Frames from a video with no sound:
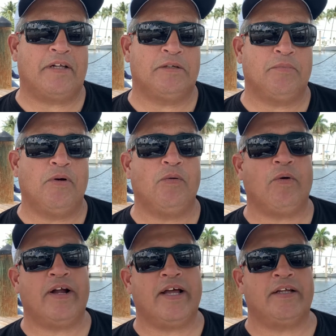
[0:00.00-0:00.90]
the boat where
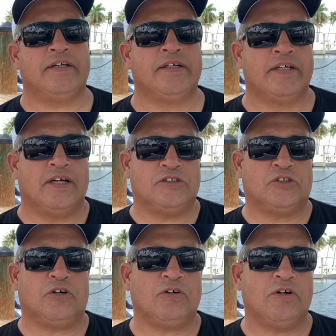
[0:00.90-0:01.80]
I got a
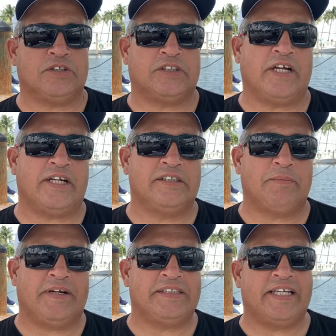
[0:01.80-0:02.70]
serpent hook stuck into
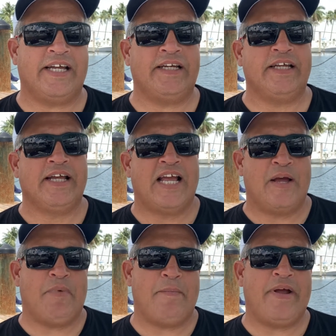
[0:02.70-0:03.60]
my skin
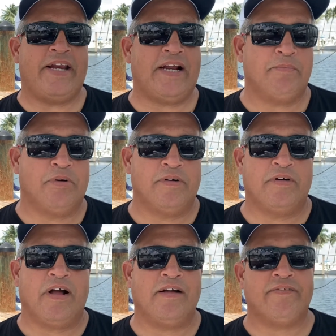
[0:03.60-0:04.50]
and my mate had to pull it
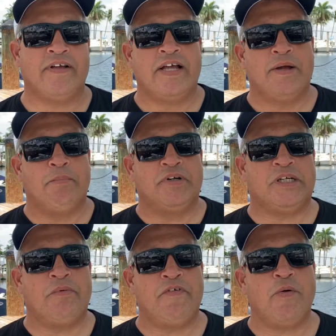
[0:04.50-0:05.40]
off. But
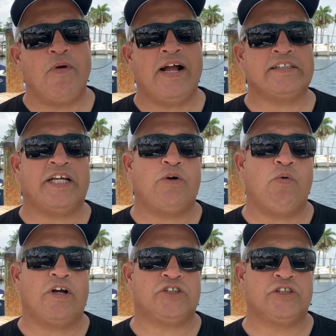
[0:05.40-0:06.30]
of you were asking
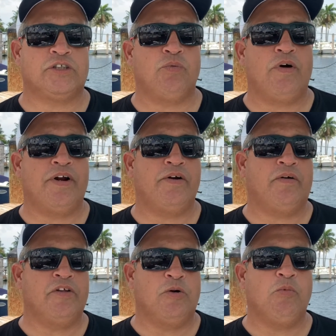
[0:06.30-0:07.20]
questions and wanted to know
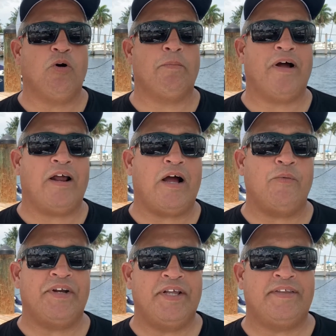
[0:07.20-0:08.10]
a little more about how
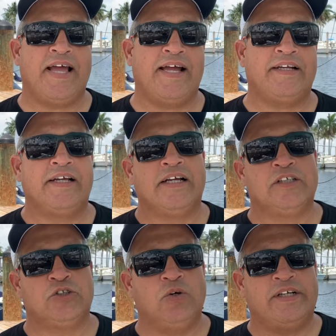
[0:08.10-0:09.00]
we did that.
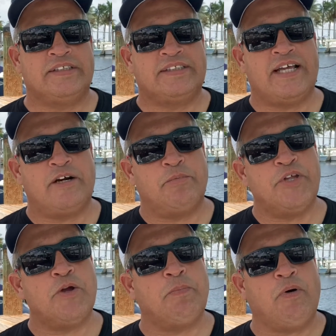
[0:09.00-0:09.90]
So I decided to
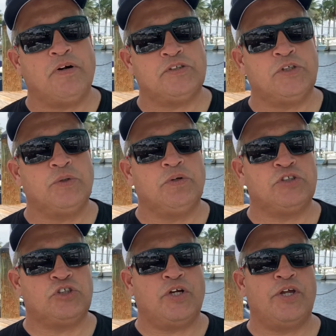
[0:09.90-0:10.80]
bring you part 2 and
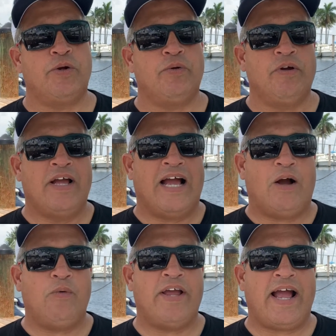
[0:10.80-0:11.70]
show you
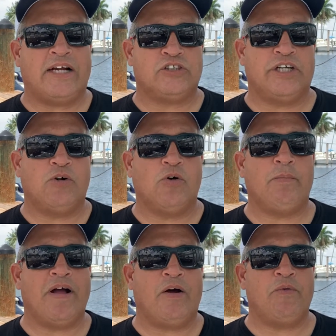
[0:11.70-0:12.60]
how we actually go
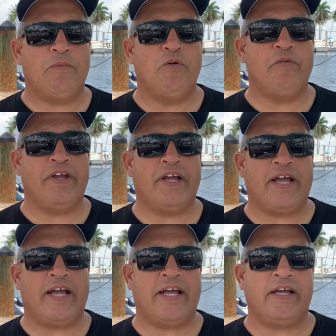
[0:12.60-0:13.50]
about removing
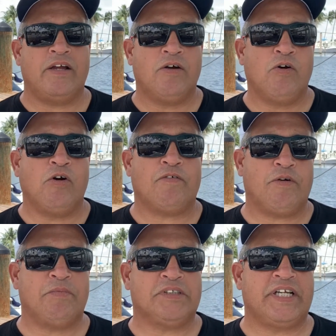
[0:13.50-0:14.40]
a hook
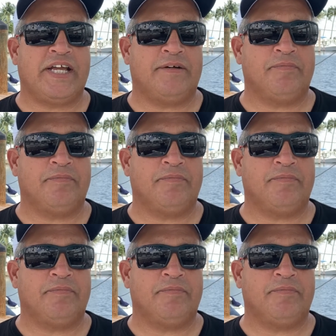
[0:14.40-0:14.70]
from the skin.